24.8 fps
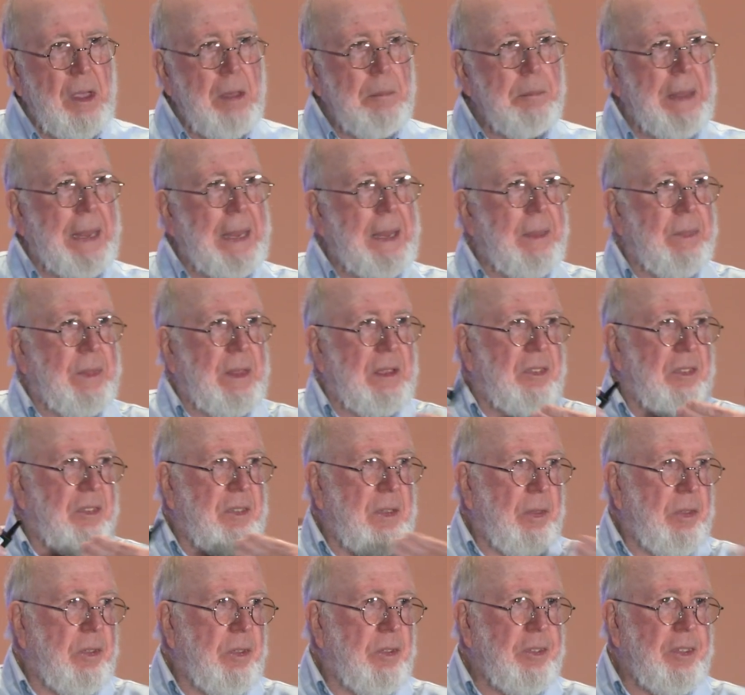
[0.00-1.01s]
making the
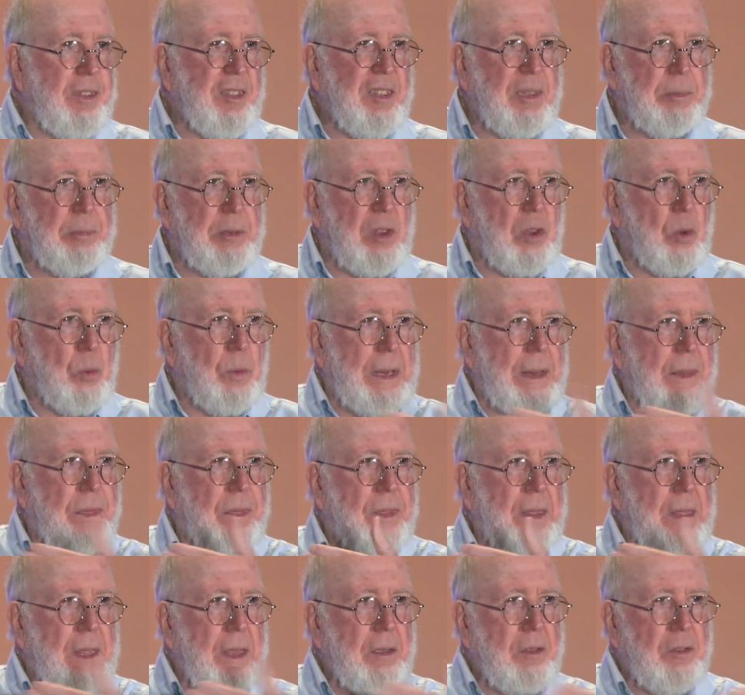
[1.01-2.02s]
synthesis between
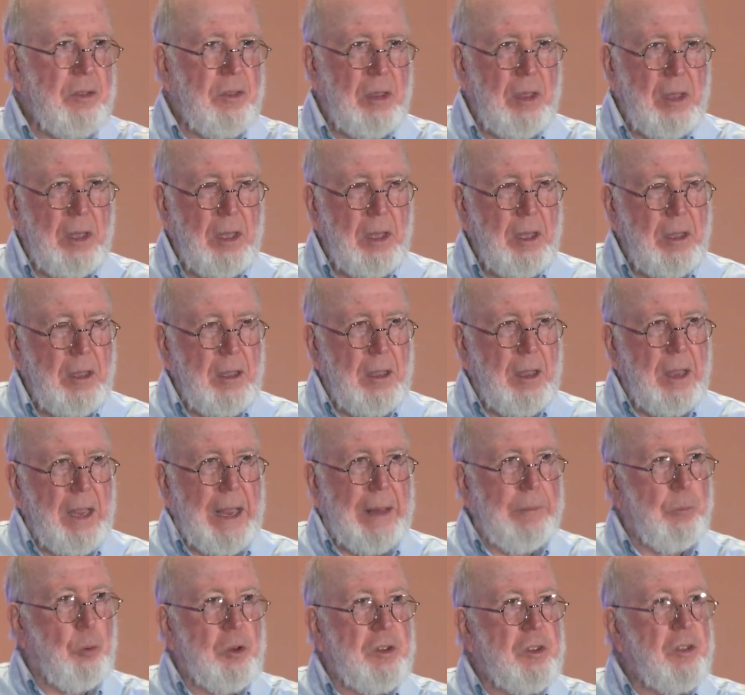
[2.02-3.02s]
things,
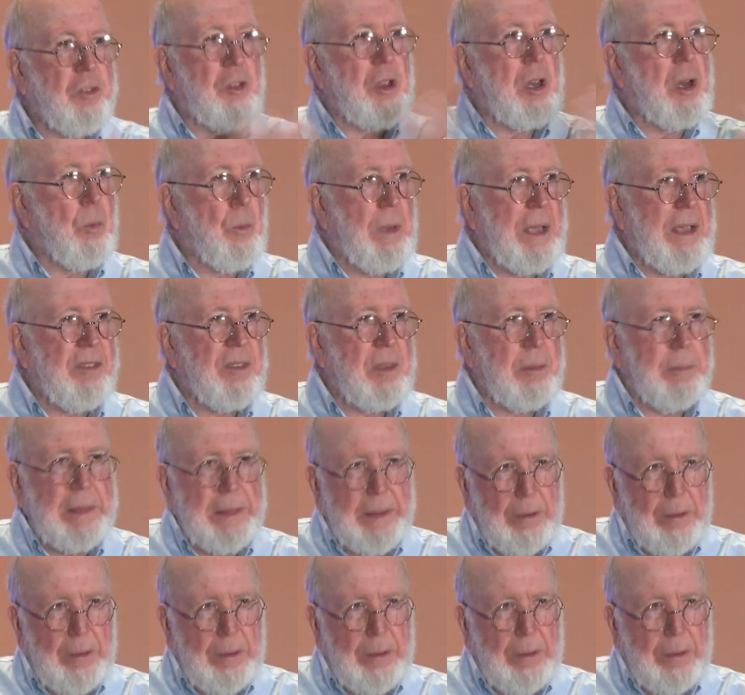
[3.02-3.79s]
and we're just going to waste them.